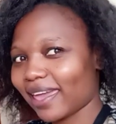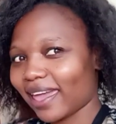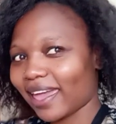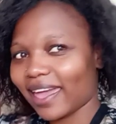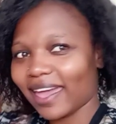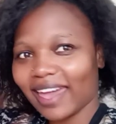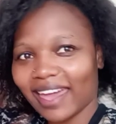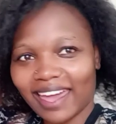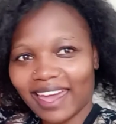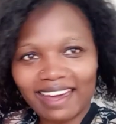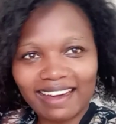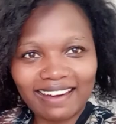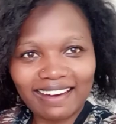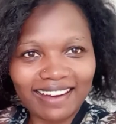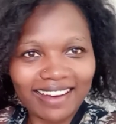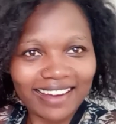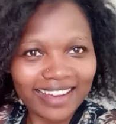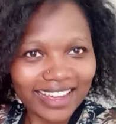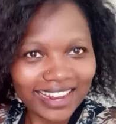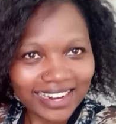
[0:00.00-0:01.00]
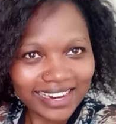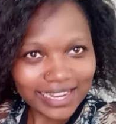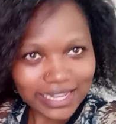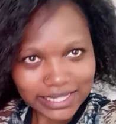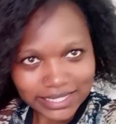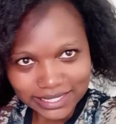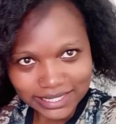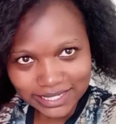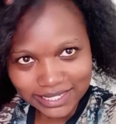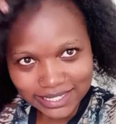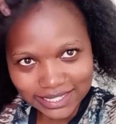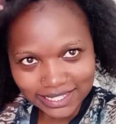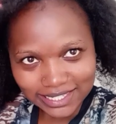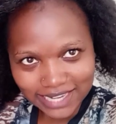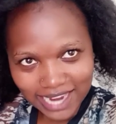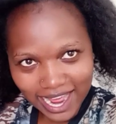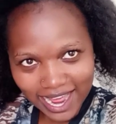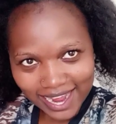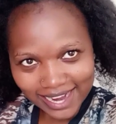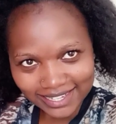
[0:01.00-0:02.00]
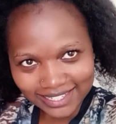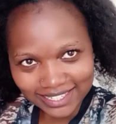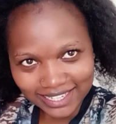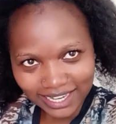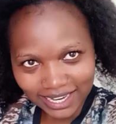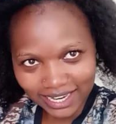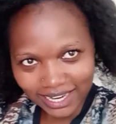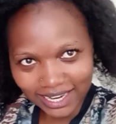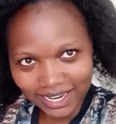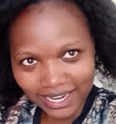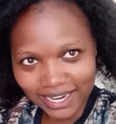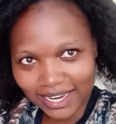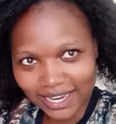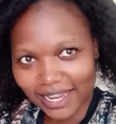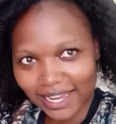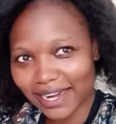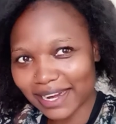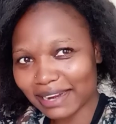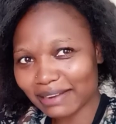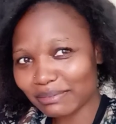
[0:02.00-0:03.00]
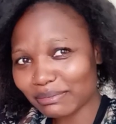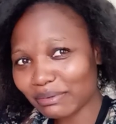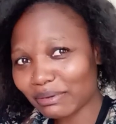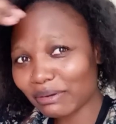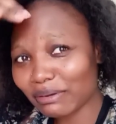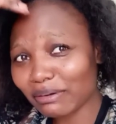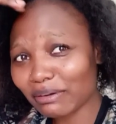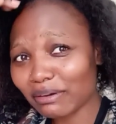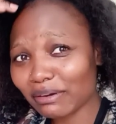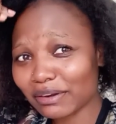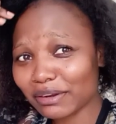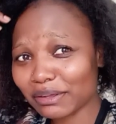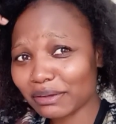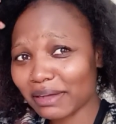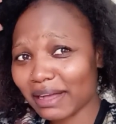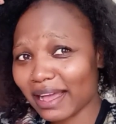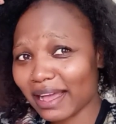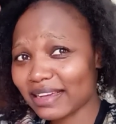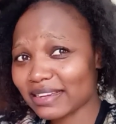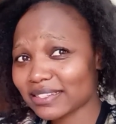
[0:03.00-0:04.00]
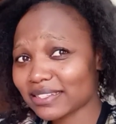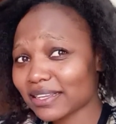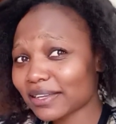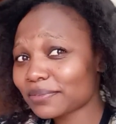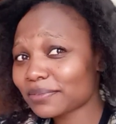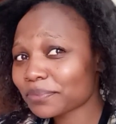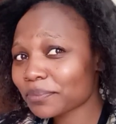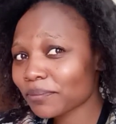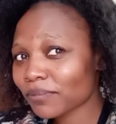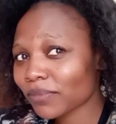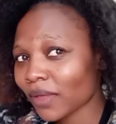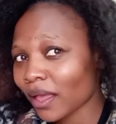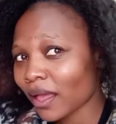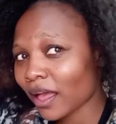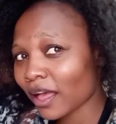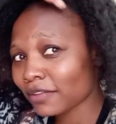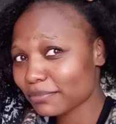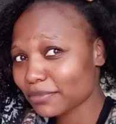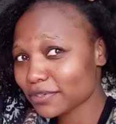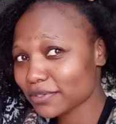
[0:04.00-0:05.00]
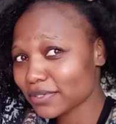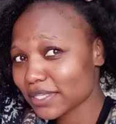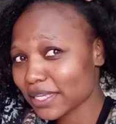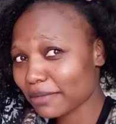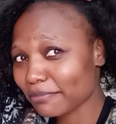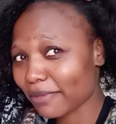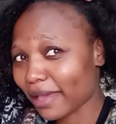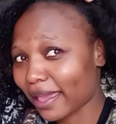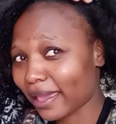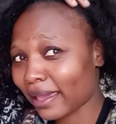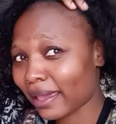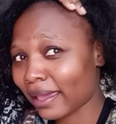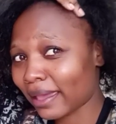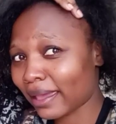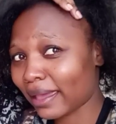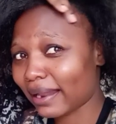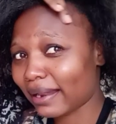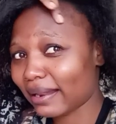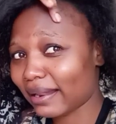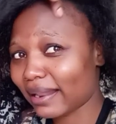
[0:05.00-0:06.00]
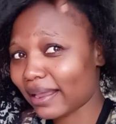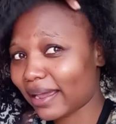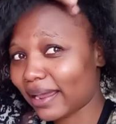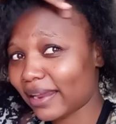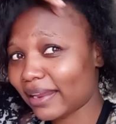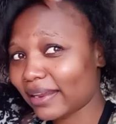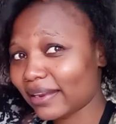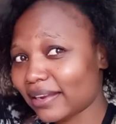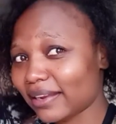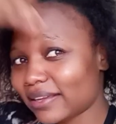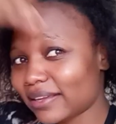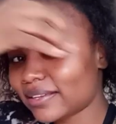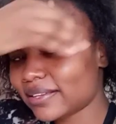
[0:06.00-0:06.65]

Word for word: hair and it's dirty and oh god you guys i'm losing my hairline